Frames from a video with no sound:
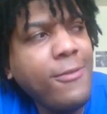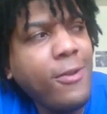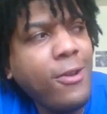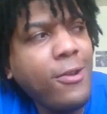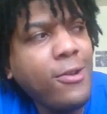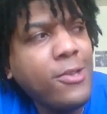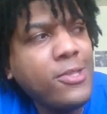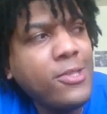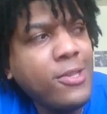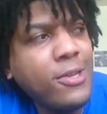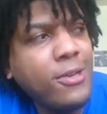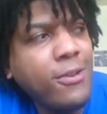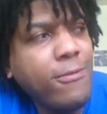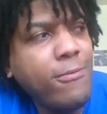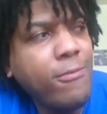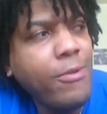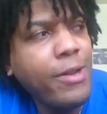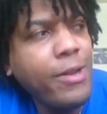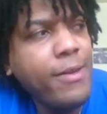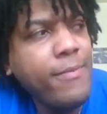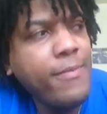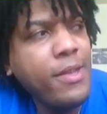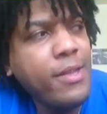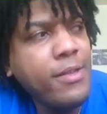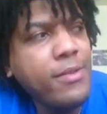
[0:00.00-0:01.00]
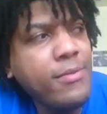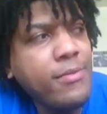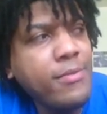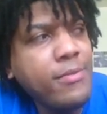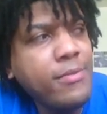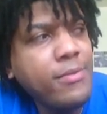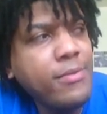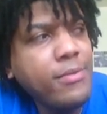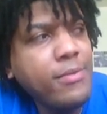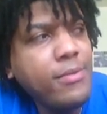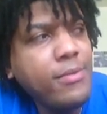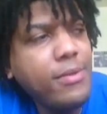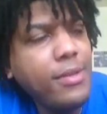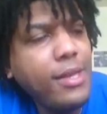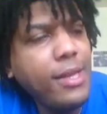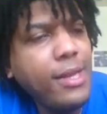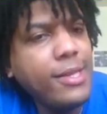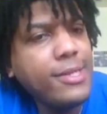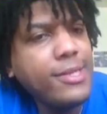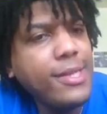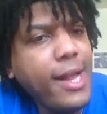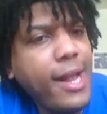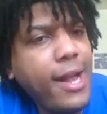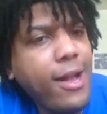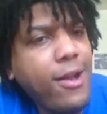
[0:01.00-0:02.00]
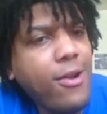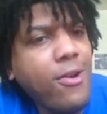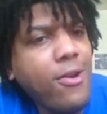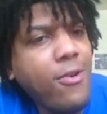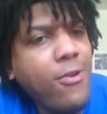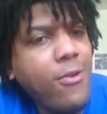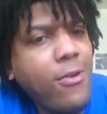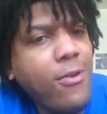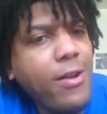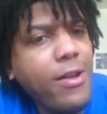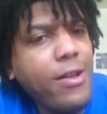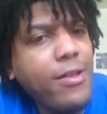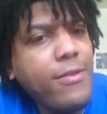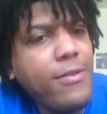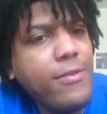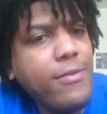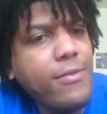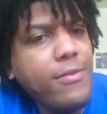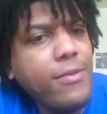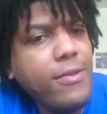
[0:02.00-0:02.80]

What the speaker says: Austin of women is now gone.